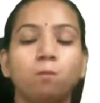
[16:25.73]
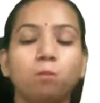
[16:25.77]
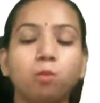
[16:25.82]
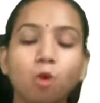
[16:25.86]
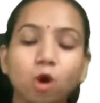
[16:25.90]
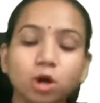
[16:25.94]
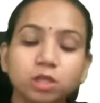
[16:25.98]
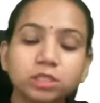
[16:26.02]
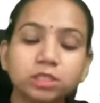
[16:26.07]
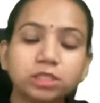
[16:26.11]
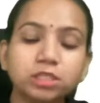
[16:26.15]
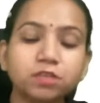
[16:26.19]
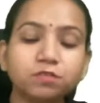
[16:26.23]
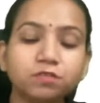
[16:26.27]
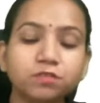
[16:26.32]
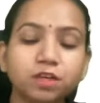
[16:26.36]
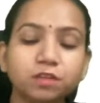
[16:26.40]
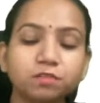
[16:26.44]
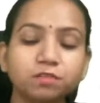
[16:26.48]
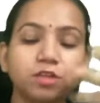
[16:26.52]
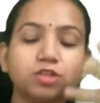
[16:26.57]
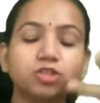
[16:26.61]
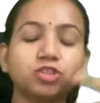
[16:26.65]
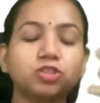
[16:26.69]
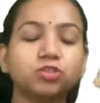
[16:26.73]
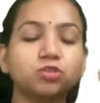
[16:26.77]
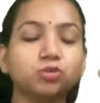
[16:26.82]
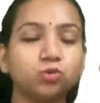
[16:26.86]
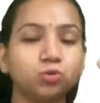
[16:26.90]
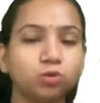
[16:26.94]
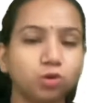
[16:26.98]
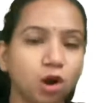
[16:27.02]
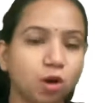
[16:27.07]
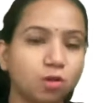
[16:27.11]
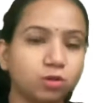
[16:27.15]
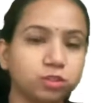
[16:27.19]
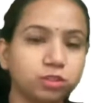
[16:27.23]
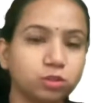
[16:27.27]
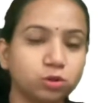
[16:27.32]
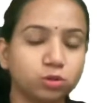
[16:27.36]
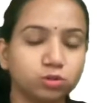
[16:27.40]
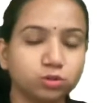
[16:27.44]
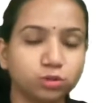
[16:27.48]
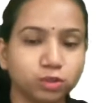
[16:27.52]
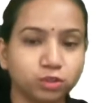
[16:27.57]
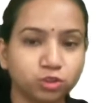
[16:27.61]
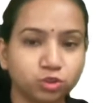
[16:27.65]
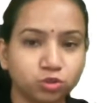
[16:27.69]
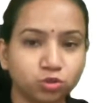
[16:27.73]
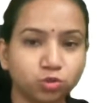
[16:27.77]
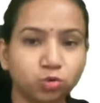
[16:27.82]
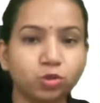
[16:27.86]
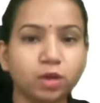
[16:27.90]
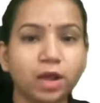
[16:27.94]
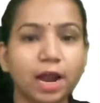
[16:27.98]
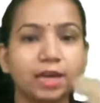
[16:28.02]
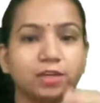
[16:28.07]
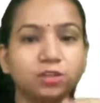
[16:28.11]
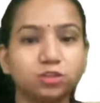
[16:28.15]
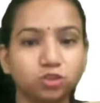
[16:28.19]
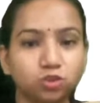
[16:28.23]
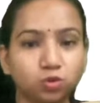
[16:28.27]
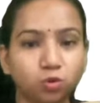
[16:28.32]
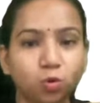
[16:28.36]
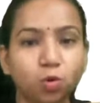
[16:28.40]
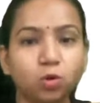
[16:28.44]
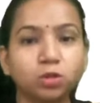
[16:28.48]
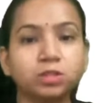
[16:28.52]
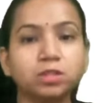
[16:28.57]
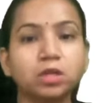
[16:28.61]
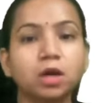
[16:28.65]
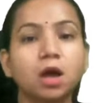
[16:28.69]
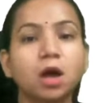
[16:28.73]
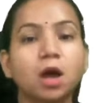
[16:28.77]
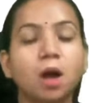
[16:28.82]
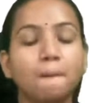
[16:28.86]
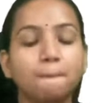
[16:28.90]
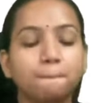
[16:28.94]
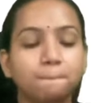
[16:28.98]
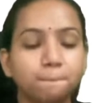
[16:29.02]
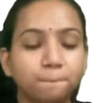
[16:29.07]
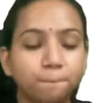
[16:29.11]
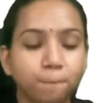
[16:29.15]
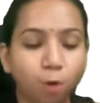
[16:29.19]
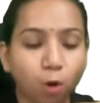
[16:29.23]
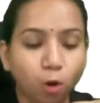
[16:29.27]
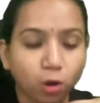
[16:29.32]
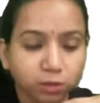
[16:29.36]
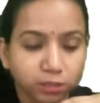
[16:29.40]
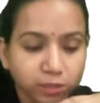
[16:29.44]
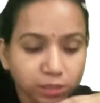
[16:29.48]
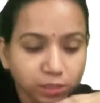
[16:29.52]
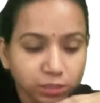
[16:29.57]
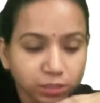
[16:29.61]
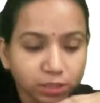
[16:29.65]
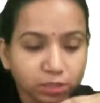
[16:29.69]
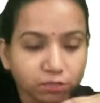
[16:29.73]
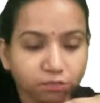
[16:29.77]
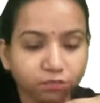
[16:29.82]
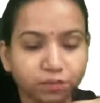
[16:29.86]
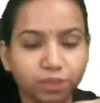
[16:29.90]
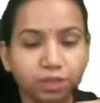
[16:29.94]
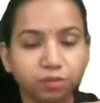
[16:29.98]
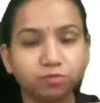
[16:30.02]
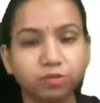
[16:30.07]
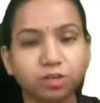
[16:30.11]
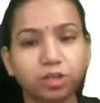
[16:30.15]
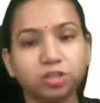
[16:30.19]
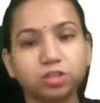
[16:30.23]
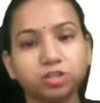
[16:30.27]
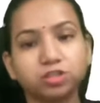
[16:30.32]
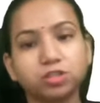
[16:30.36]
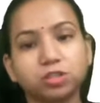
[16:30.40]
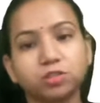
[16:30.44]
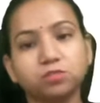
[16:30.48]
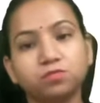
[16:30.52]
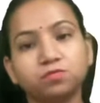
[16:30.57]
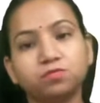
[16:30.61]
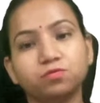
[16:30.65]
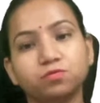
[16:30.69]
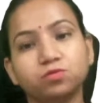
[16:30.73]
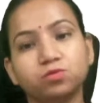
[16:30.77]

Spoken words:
positive deviation to Raoult's law. So it shows positive deviation